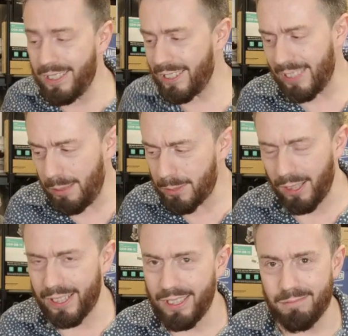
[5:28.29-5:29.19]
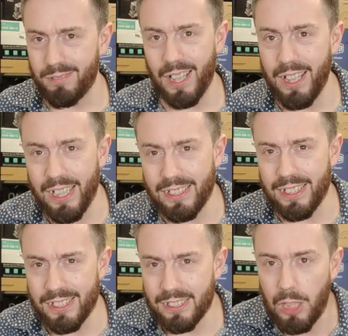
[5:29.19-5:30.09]
It just seems like a, an
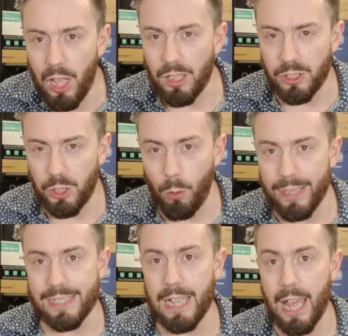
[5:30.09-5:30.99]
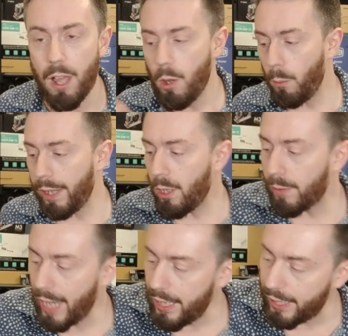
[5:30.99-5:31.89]
easy cert choice there, whether
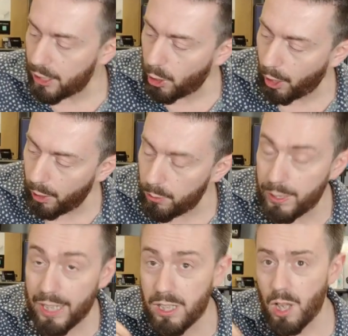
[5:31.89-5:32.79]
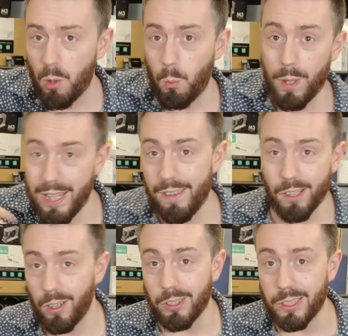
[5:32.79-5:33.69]
you're getting it included
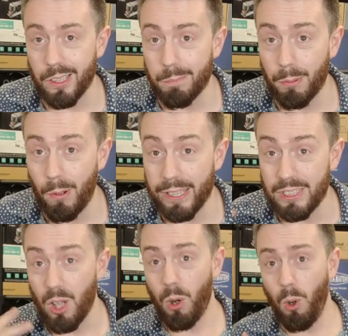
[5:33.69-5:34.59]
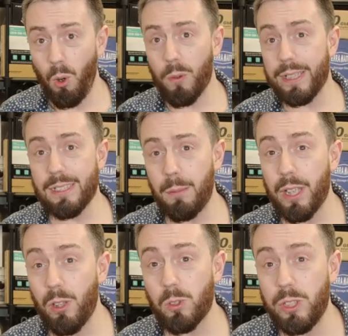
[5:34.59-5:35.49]
within the cost of the price or it's
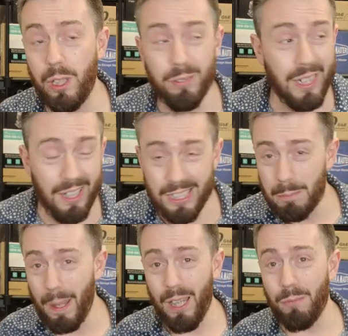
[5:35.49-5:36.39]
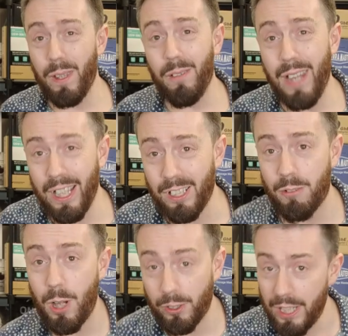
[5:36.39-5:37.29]
something you're choosing to spend a few
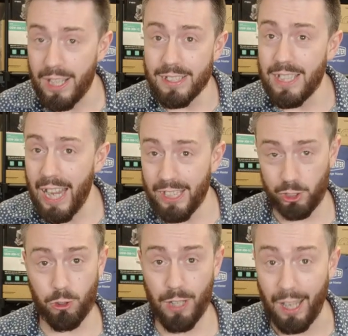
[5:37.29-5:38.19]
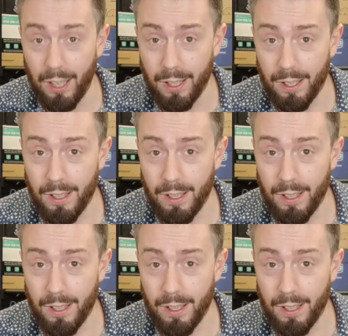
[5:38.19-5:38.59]
nicker on as an extra.